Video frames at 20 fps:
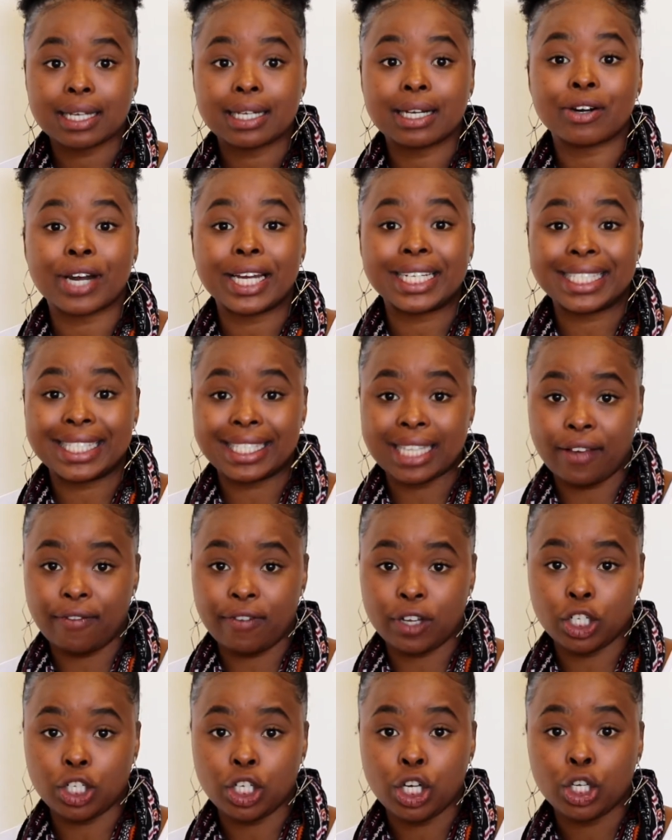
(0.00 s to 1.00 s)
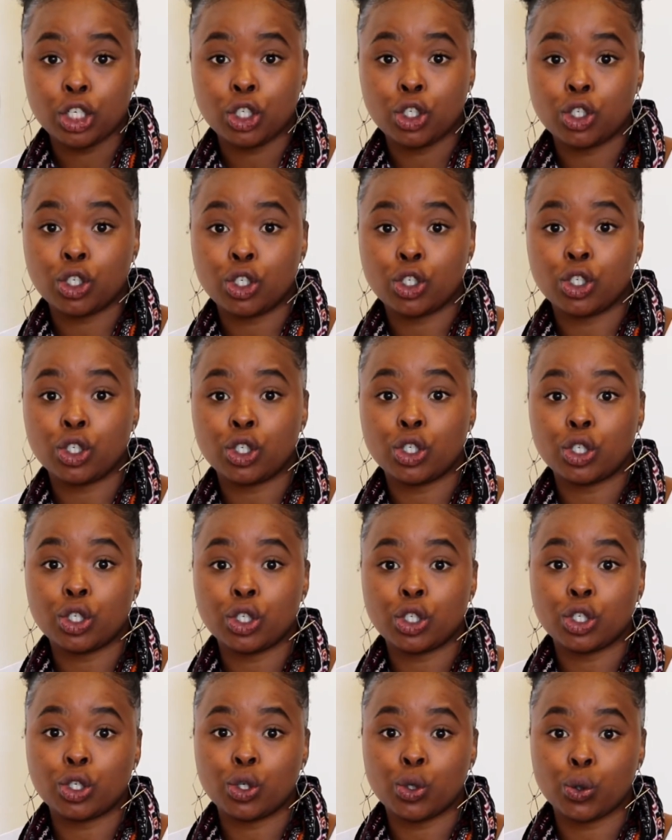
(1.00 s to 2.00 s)
grade 7
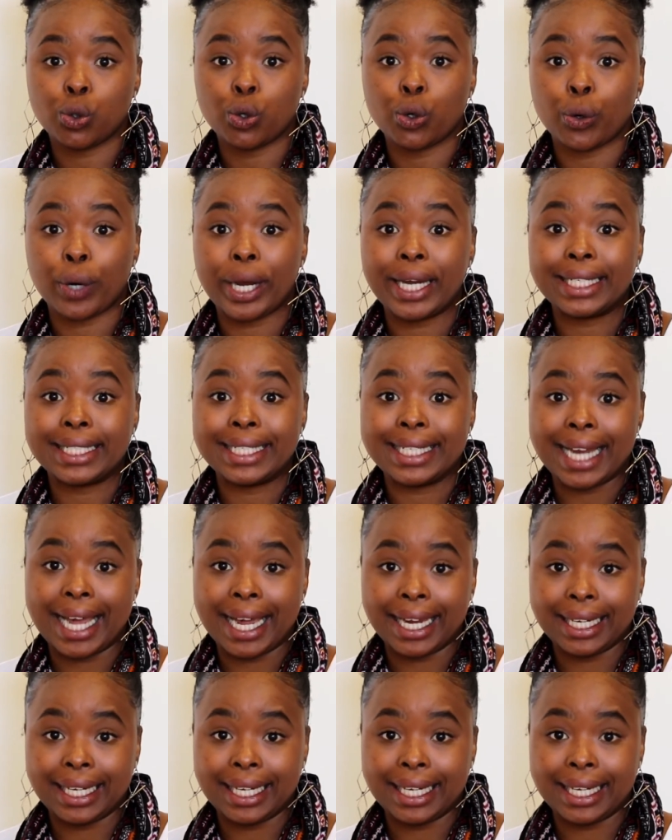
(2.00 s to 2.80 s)
to grade 9,